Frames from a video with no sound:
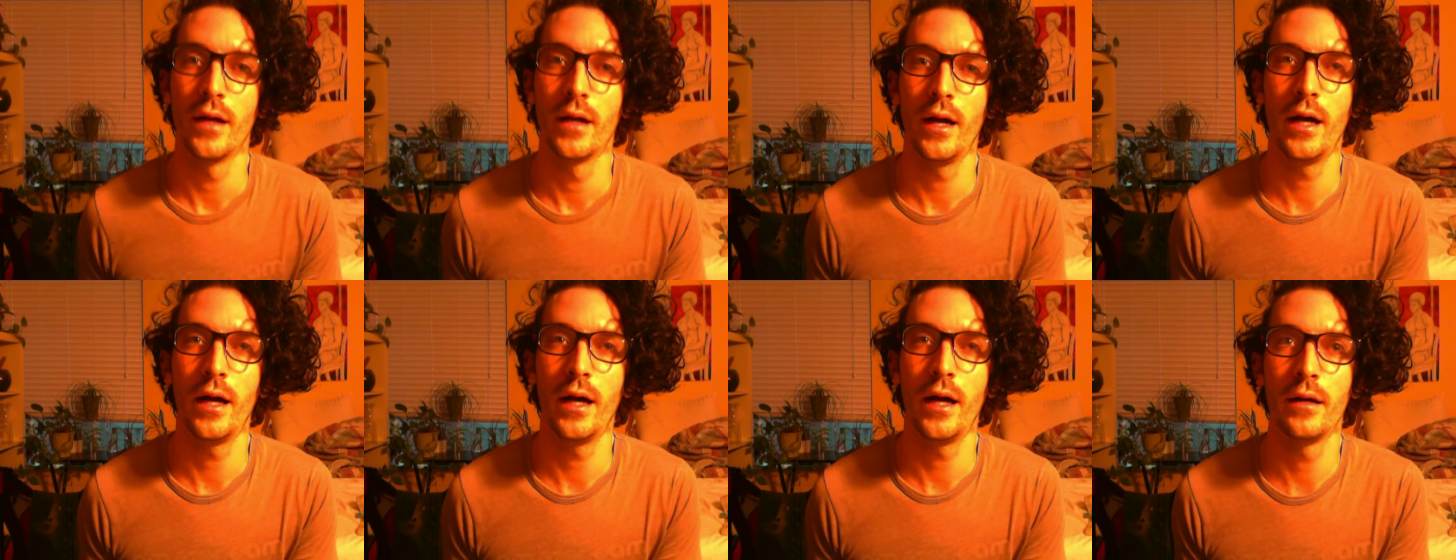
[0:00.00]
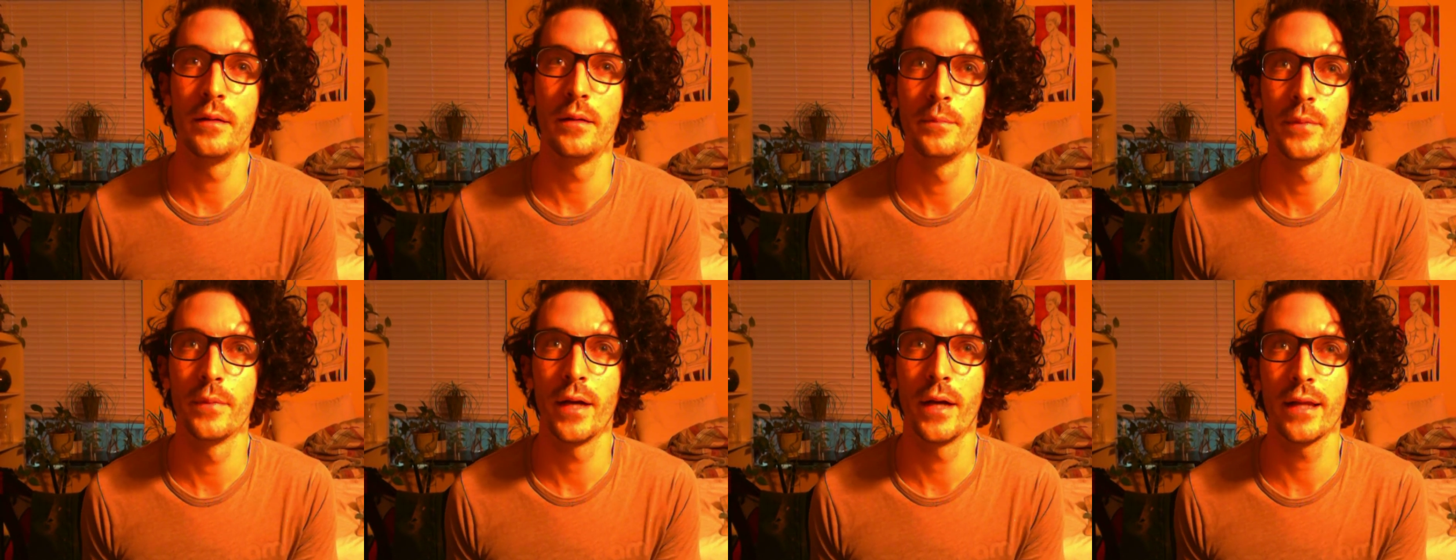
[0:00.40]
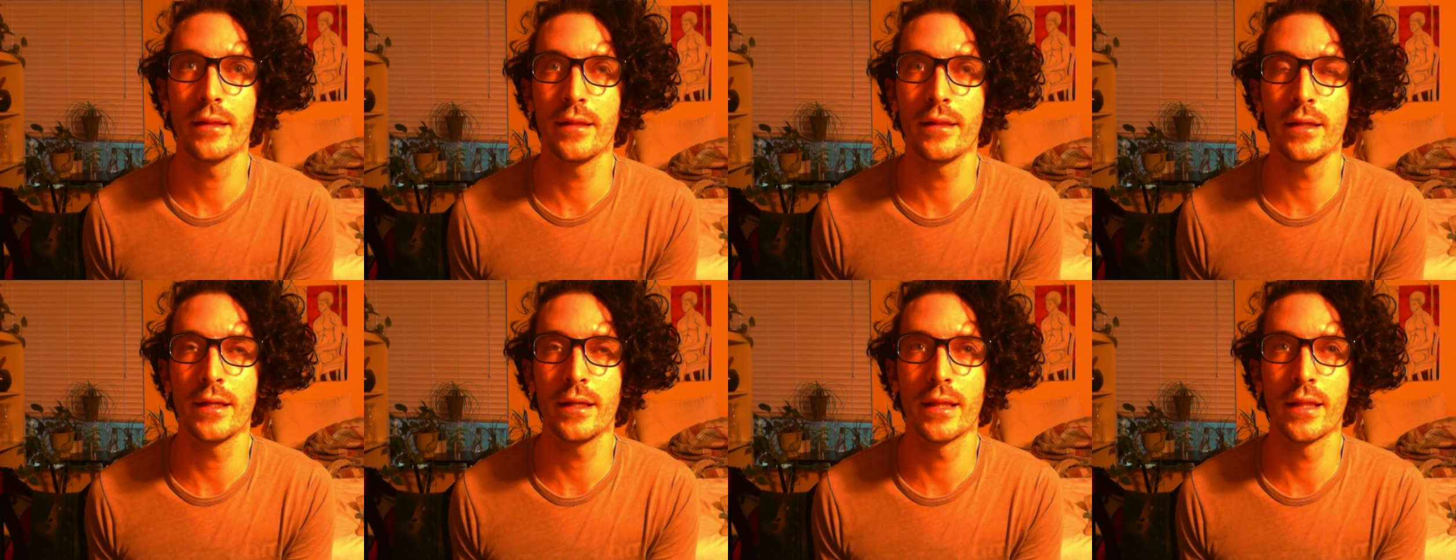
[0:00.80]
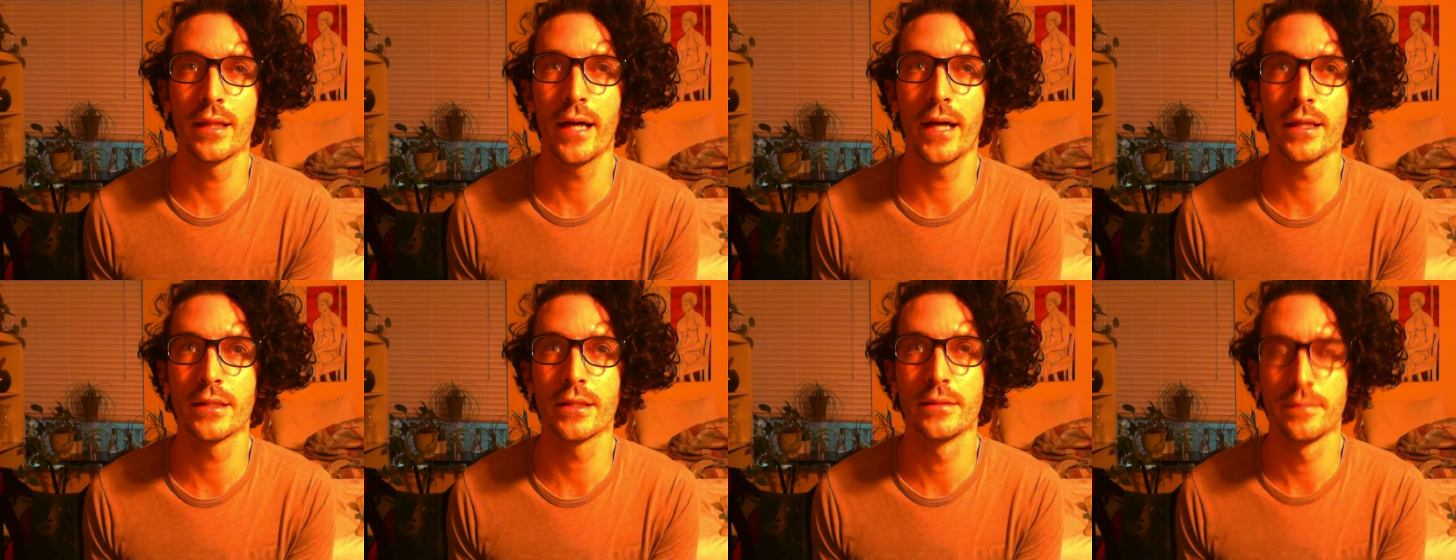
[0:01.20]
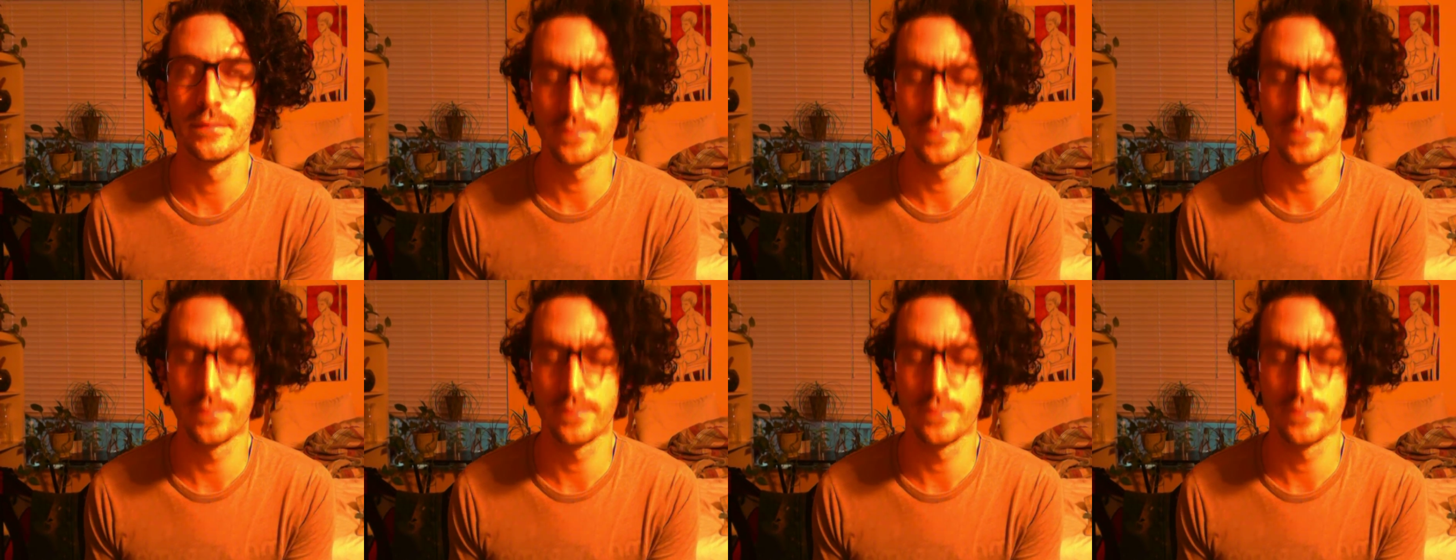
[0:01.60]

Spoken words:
I think that,